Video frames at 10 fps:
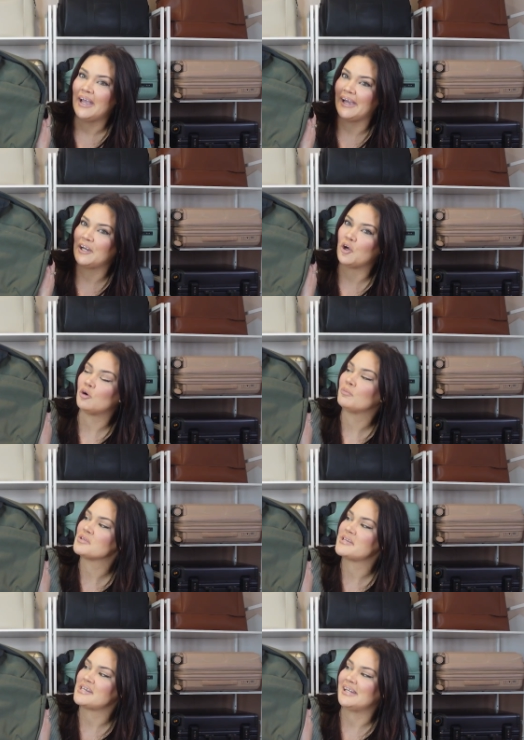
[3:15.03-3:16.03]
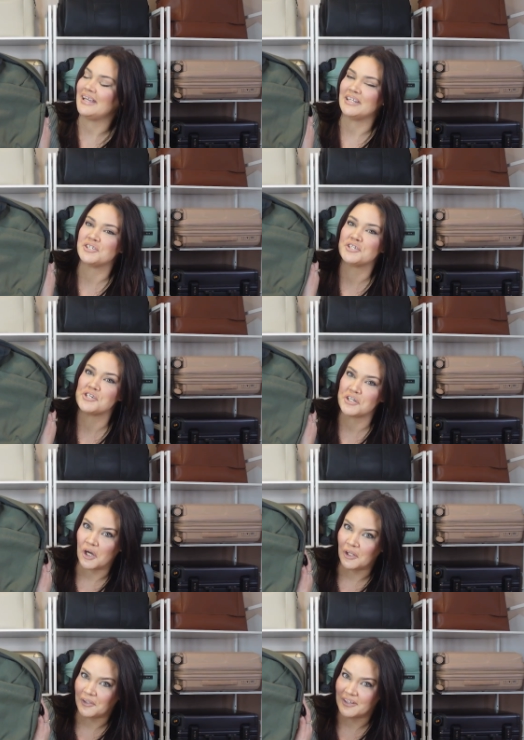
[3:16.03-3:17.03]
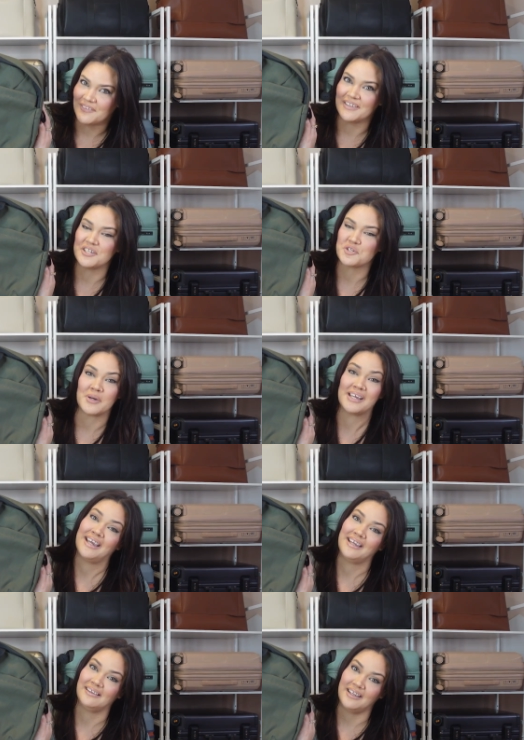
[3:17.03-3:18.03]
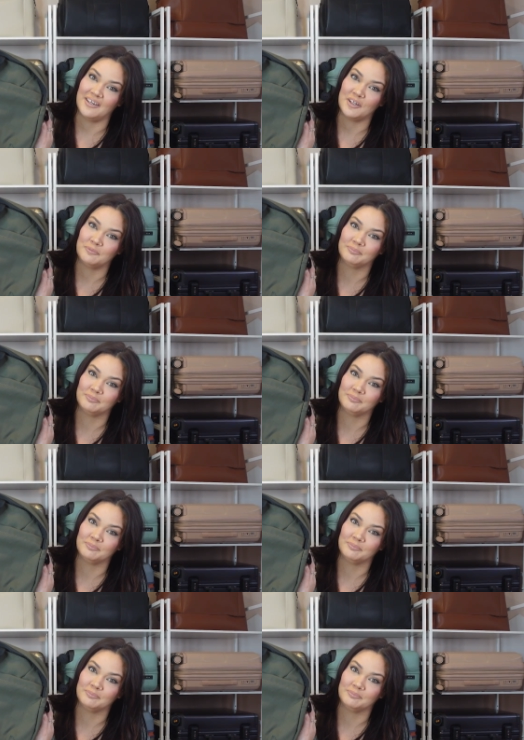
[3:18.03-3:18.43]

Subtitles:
and almost an inch taller than the 28 liter.